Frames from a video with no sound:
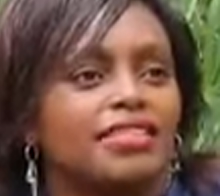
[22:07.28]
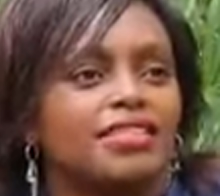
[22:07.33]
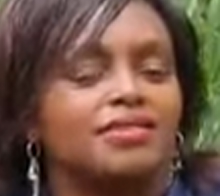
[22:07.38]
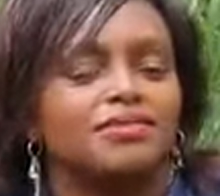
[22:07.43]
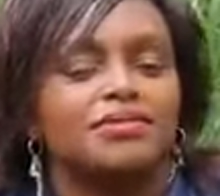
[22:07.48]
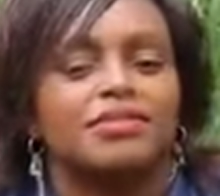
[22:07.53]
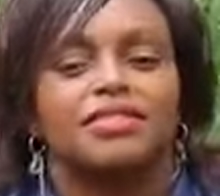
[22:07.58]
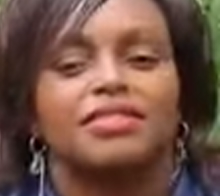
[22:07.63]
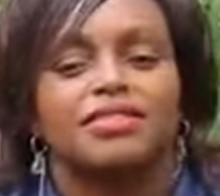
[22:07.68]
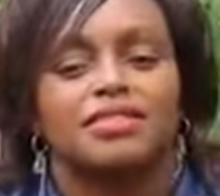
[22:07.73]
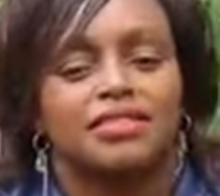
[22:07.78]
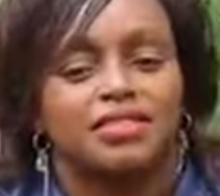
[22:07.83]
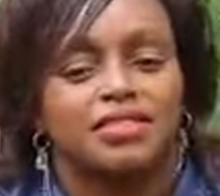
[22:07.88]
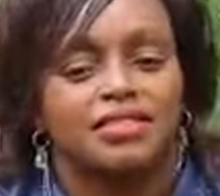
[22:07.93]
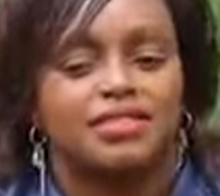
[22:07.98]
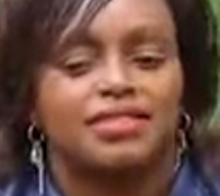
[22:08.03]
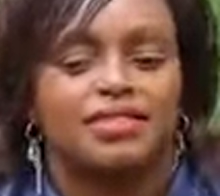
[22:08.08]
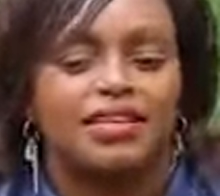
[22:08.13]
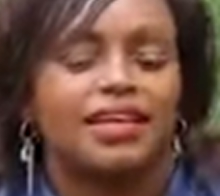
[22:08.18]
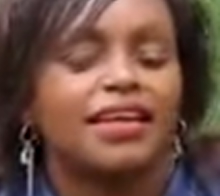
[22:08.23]
She will
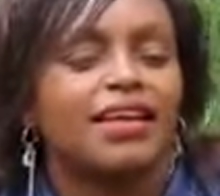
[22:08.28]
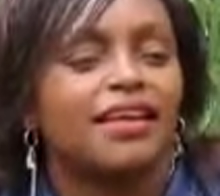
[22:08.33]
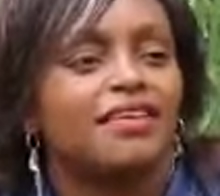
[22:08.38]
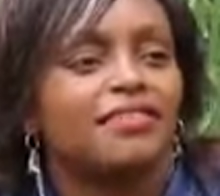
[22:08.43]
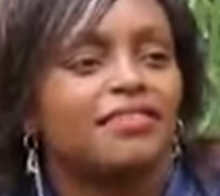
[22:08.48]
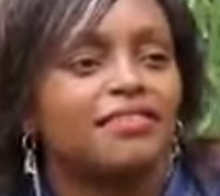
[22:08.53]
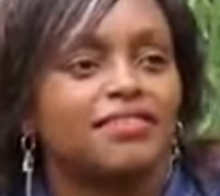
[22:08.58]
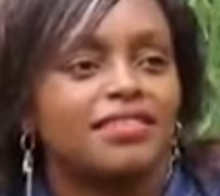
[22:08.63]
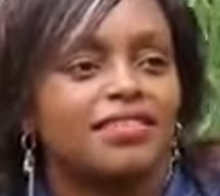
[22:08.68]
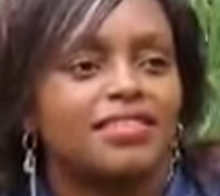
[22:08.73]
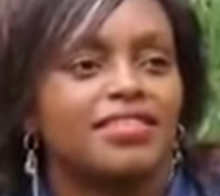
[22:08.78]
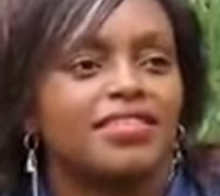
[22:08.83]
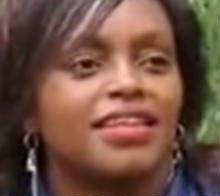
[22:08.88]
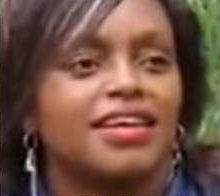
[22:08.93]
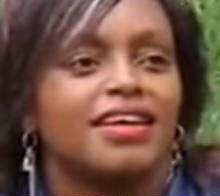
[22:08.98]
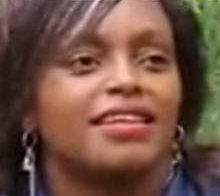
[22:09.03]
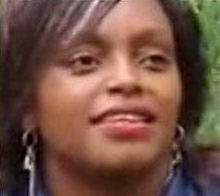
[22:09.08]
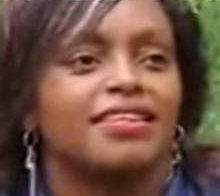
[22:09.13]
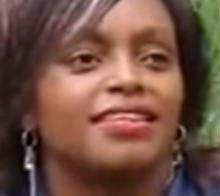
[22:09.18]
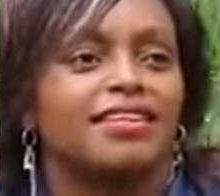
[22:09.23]
take care of this
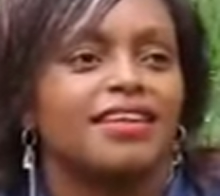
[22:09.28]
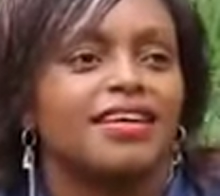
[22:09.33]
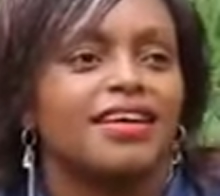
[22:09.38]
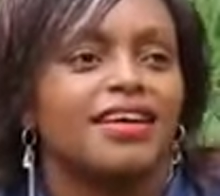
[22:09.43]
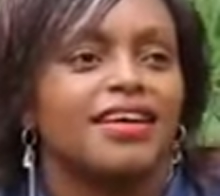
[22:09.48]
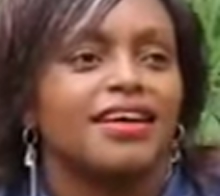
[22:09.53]
child.